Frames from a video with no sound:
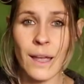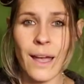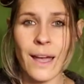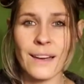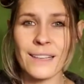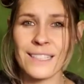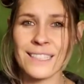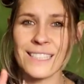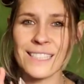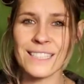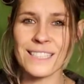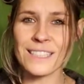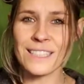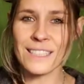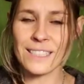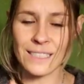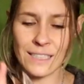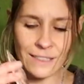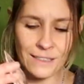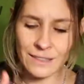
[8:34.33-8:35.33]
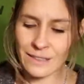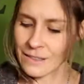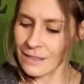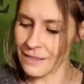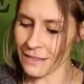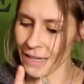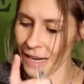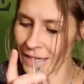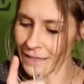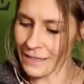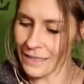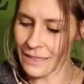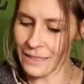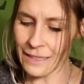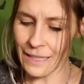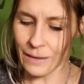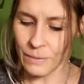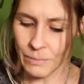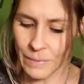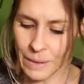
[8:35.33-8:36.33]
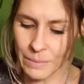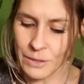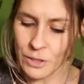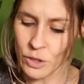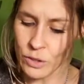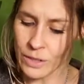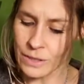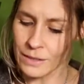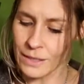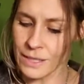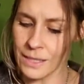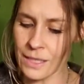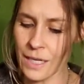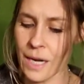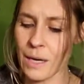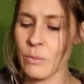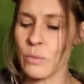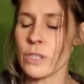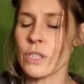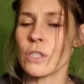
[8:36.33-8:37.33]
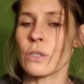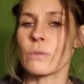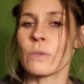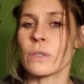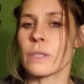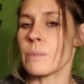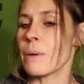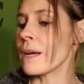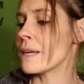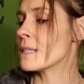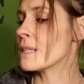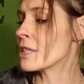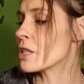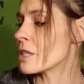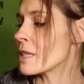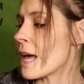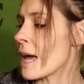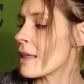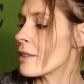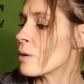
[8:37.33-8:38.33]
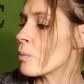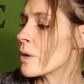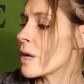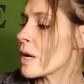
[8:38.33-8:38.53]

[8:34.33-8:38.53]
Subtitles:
And it's just, I think that maybe during this time we should really pay attention to that. And then we